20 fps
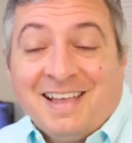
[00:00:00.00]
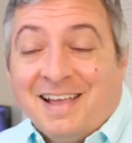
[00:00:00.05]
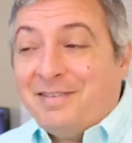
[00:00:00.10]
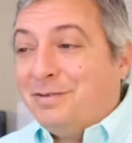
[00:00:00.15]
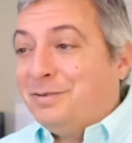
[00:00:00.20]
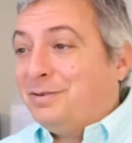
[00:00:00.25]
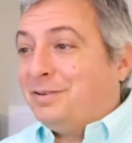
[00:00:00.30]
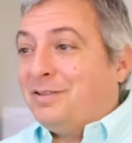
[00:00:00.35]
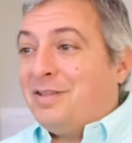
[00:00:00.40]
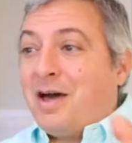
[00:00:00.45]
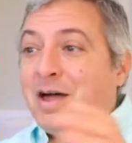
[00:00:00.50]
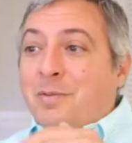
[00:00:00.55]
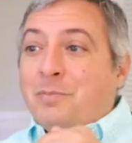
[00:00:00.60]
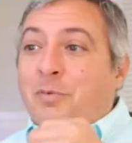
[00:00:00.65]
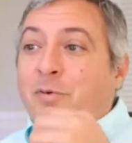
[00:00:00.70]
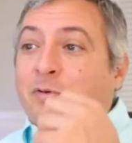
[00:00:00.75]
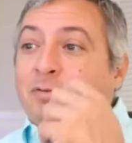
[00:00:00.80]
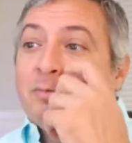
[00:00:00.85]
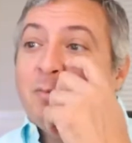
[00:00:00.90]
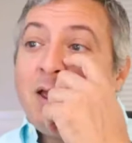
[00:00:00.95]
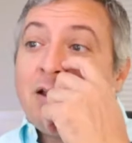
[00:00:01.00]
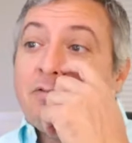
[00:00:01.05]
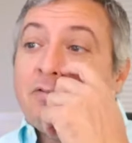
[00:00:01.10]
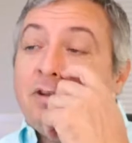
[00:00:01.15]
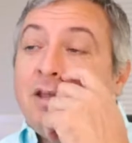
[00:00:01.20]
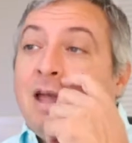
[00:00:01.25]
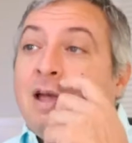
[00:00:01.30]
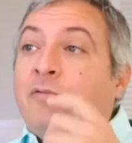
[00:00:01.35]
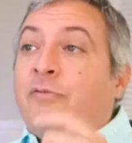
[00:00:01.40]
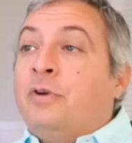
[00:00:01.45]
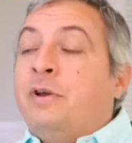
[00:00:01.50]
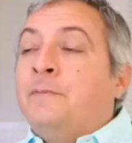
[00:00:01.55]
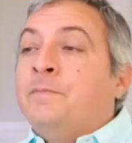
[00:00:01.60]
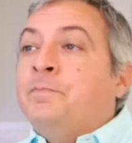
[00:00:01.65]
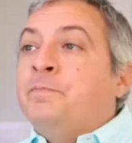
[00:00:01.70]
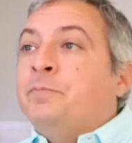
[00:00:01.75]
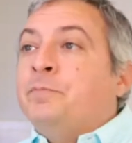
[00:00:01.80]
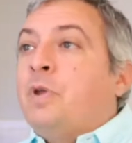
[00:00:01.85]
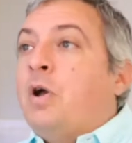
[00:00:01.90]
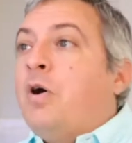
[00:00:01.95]
There's a lot of books. We actually have
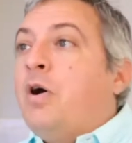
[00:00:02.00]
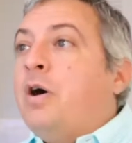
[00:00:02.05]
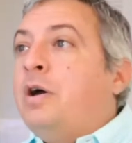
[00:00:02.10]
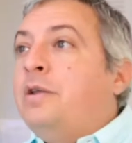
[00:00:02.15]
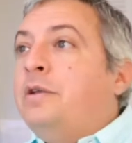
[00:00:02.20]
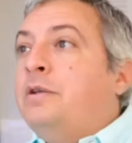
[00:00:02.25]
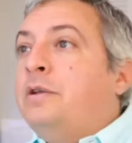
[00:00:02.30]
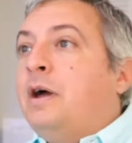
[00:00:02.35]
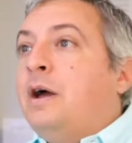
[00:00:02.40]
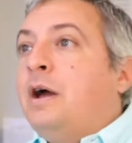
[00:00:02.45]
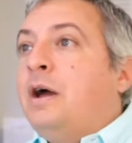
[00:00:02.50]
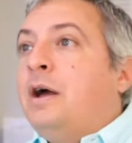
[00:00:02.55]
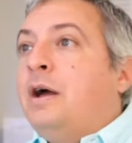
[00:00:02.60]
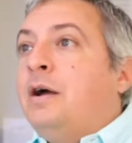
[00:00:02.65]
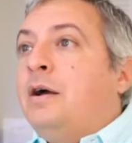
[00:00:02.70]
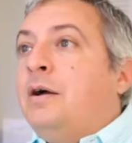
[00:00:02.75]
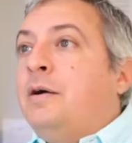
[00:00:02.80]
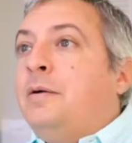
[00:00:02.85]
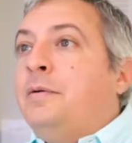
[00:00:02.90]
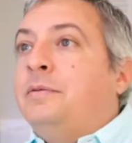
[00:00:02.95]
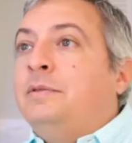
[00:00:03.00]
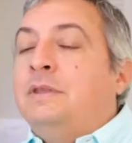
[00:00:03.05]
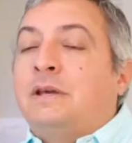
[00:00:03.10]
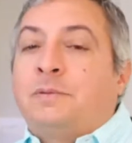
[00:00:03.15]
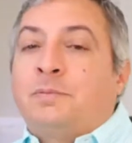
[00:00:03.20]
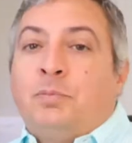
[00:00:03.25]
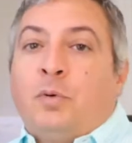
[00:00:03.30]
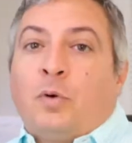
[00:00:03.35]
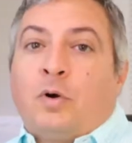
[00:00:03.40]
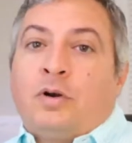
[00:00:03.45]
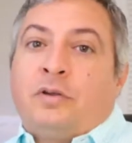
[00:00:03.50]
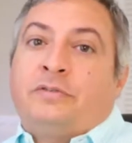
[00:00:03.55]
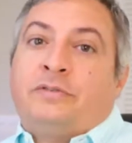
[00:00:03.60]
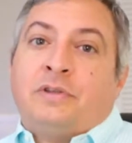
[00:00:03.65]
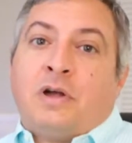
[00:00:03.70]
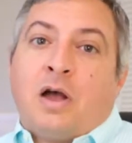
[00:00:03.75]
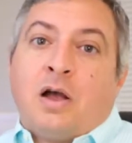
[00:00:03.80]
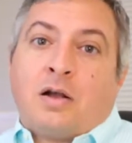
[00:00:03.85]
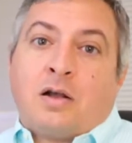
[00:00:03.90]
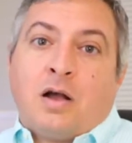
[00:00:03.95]
on
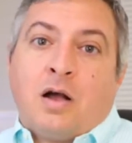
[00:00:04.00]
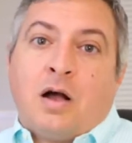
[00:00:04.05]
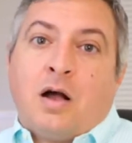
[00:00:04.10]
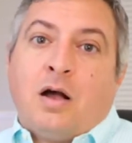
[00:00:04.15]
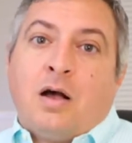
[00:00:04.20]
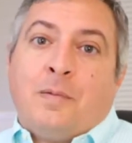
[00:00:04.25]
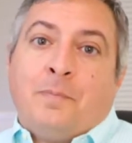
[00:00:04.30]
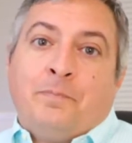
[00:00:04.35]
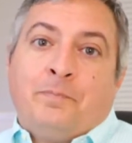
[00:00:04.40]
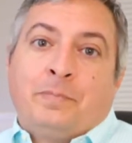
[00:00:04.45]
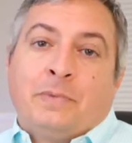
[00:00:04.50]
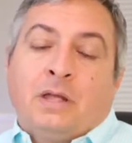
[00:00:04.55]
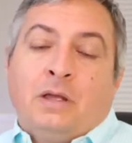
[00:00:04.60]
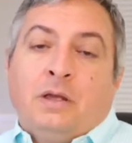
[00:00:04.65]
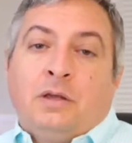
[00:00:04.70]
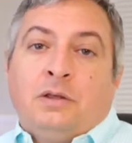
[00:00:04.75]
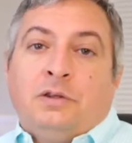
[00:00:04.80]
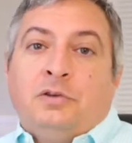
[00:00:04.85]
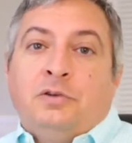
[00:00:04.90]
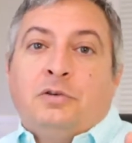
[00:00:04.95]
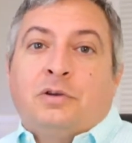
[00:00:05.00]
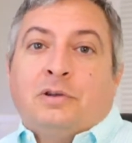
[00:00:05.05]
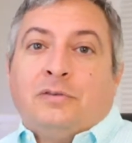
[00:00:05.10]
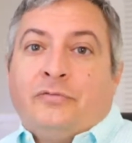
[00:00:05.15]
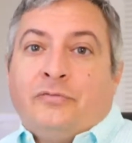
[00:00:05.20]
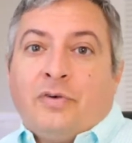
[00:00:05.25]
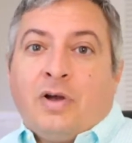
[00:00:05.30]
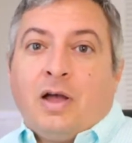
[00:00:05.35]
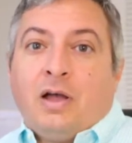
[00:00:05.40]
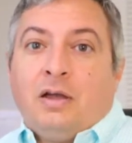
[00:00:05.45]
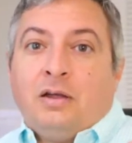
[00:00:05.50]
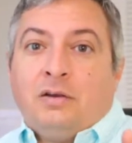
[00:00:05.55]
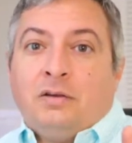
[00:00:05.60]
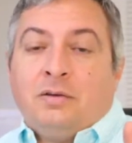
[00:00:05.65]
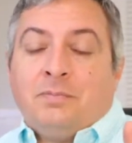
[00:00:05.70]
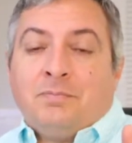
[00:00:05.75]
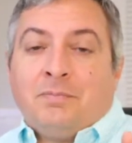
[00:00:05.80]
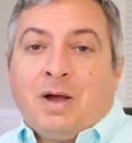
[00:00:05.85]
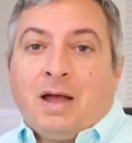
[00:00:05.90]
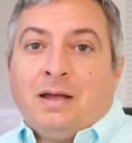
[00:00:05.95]
nickboris.com, you can
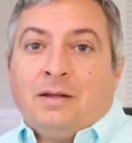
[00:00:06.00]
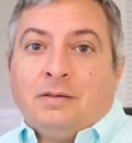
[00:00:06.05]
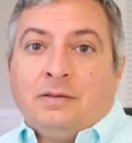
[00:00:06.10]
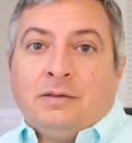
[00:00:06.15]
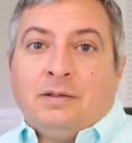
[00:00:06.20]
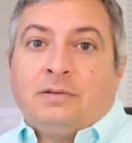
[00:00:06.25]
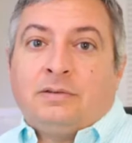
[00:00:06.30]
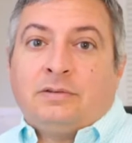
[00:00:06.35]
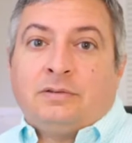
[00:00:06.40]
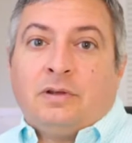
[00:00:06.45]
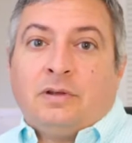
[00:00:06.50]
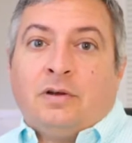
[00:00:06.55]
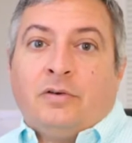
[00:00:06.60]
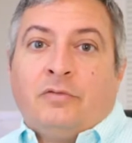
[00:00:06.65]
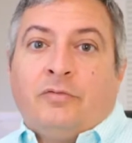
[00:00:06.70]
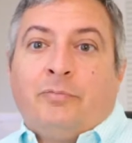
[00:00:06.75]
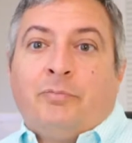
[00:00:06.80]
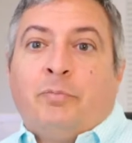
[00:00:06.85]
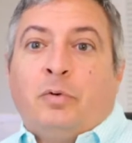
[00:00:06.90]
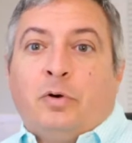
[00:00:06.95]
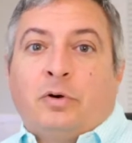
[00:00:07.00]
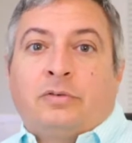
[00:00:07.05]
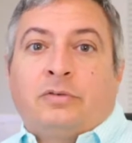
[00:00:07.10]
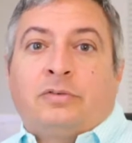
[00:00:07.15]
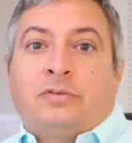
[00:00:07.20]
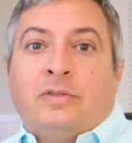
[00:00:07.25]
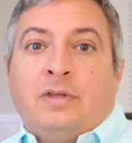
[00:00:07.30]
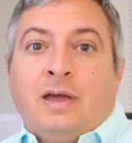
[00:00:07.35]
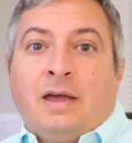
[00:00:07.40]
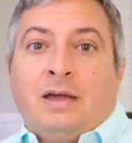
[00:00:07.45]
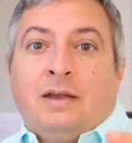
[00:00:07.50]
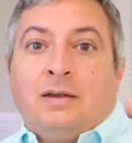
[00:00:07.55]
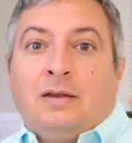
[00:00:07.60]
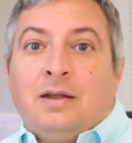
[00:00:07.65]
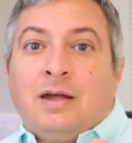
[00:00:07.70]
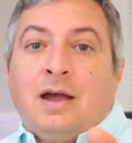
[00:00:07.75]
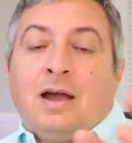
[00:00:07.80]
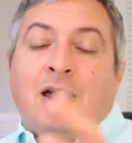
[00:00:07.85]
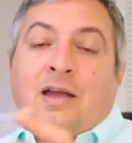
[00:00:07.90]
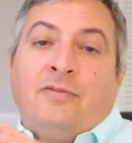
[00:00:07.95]
find my list of books
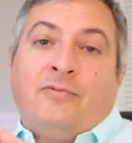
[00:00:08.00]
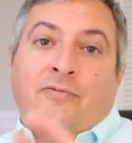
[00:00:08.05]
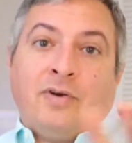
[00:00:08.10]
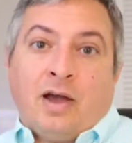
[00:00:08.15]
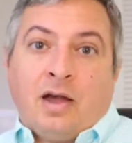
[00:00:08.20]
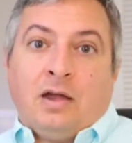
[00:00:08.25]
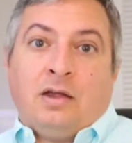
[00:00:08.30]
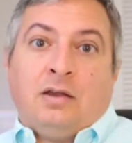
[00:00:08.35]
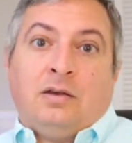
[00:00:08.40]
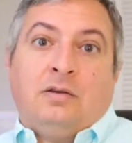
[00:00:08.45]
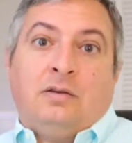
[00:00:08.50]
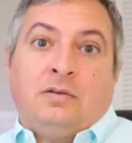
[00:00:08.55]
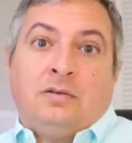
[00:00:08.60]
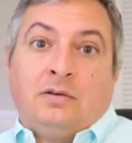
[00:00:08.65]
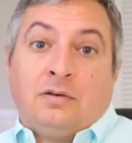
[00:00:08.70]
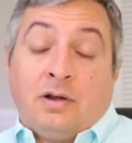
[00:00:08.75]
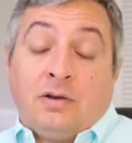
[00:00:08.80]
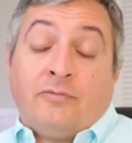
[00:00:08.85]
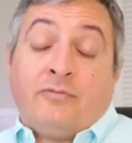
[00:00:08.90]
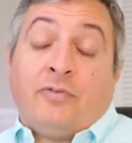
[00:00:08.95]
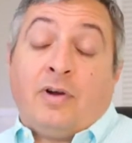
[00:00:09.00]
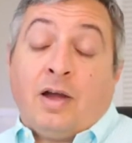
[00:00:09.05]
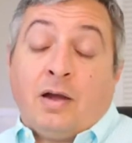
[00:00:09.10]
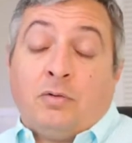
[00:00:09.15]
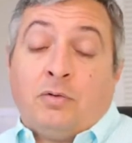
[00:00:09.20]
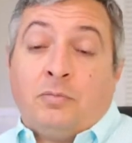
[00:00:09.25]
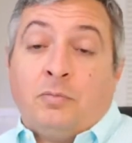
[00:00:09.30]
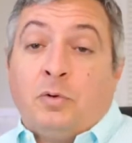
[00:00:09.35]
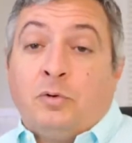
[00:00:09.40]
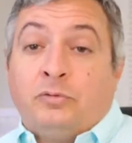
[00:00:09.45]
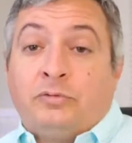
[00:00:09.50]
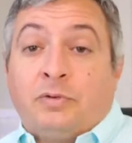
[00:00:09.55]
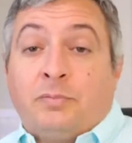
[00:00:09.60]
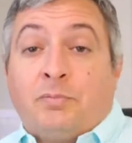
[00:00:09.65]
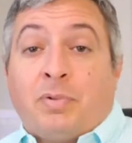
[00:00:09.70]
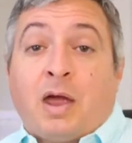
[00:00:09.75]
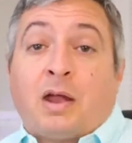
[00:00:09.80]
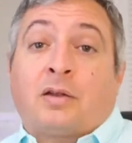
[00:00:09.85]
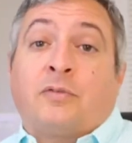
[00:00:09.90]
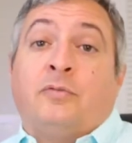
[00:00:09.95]
that I found most
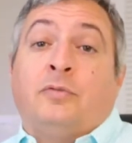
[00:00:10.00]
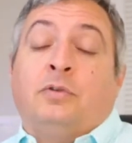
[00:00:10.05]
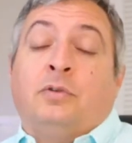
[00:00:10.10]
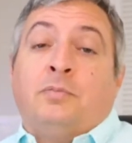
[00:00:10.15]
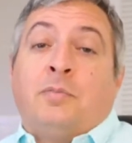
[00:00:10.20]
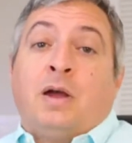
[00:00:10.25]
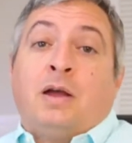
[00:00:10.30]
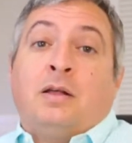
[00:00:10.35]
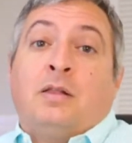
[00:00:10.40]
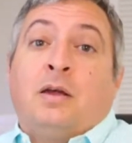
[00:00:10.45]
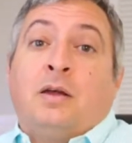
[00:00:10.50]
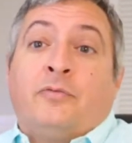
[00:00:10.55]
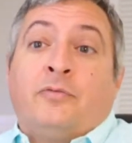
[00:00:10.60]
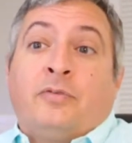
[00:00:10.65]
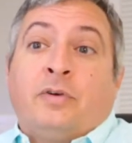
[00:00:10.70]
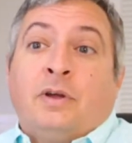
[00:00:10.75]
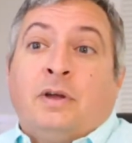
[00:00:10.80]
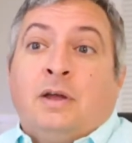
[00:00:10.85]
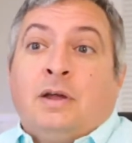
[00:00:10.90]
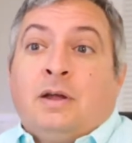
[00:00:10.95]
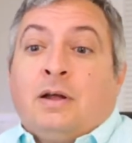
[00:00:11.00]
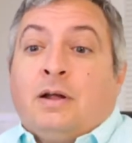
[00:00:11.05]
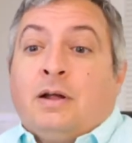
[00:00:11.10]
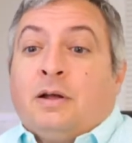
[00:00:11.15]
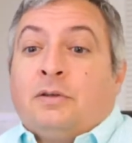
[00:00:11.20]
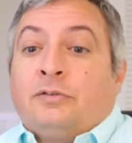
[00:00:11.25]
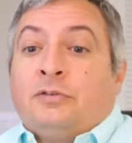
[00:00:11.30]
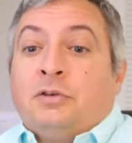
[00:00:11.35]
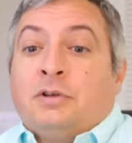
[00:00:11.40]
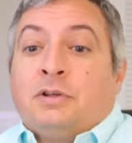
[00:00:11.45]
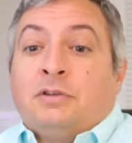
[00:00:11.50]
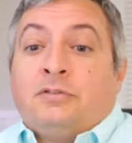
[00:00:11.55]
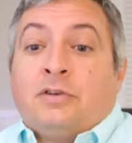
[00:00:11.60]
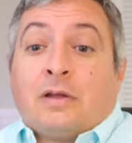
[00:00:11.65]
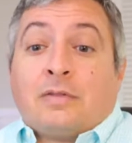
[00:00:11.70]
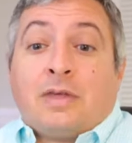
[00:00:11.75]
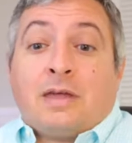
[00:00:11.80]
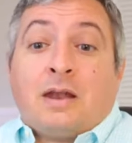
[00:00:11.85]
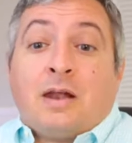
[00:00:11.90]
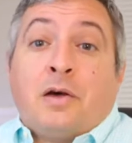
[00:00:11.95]
impactful in my life. So you can
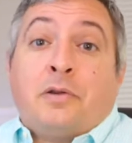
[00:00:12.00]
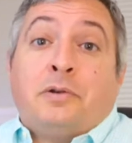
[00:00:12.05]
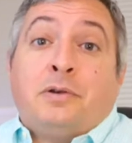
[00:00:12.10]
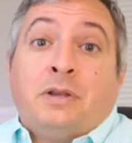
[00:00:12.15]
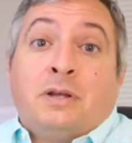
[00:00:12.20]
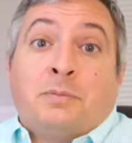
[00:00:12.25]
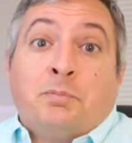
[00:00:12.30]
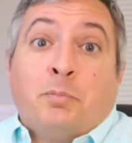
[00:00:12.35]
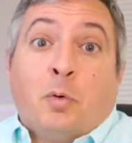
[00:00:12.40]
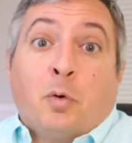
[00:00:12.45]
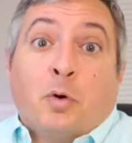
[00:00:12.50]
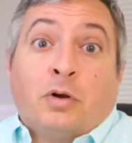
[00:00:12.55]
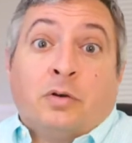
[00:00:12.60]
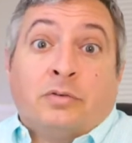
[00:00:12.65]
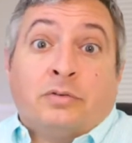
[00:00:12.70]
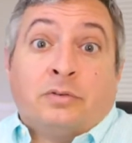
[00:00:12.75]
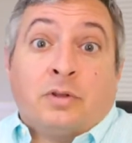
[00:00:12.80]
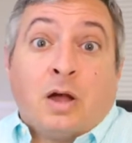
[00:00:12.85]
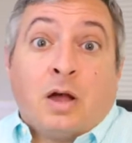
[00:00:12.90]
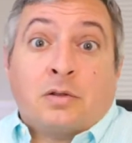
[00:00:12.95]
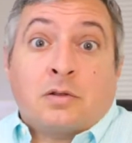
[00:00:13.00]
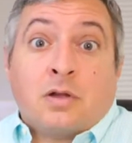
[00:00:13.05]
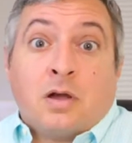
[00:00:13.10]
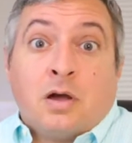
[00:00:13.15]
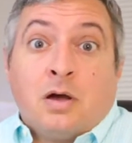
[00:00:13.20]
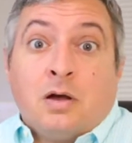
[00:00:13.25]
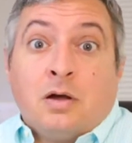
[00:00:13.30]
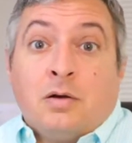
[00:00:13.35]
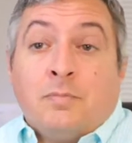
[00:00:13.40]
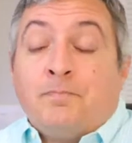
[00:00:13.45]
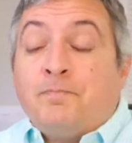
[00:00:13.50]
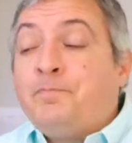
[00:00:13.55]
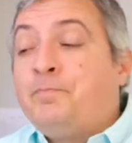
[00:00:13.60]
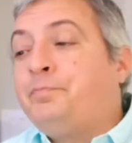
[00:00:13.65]
check that out at nickboris.com.